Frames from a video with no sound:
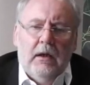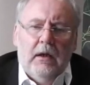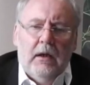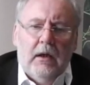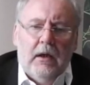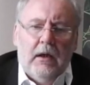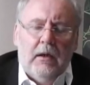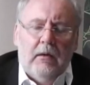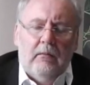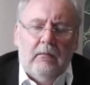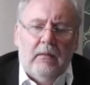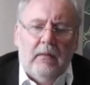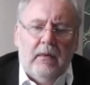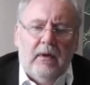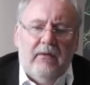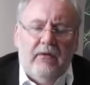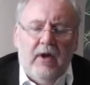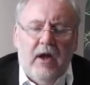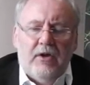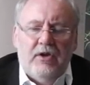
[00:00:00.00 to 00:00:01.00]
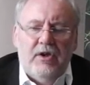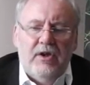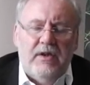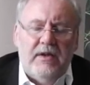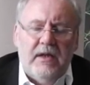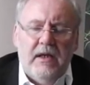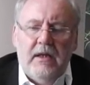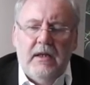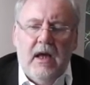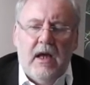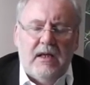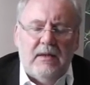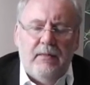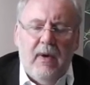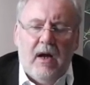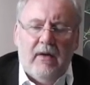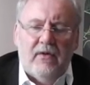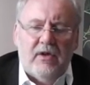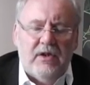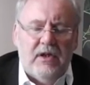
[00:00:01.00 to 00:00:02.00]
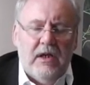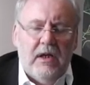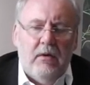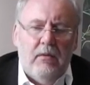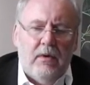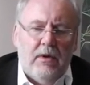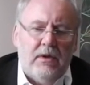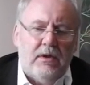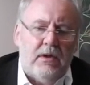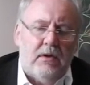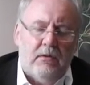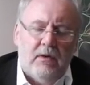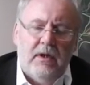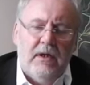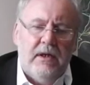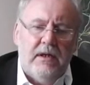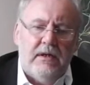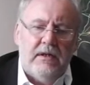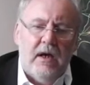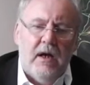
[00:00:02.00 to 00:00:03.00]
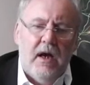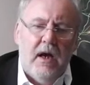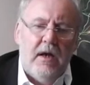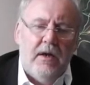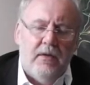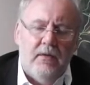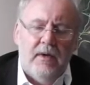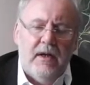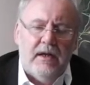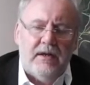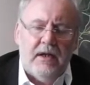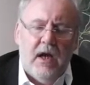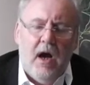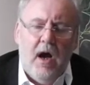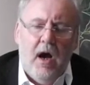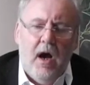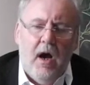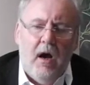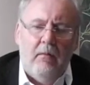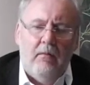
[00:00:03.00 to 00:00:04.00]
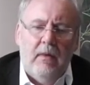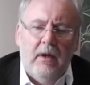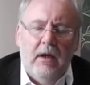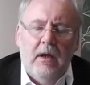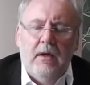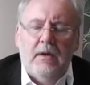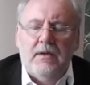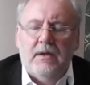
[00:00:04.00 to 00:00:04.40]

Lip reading: And if you actually see that as part of the sequence, green design, doing less harm,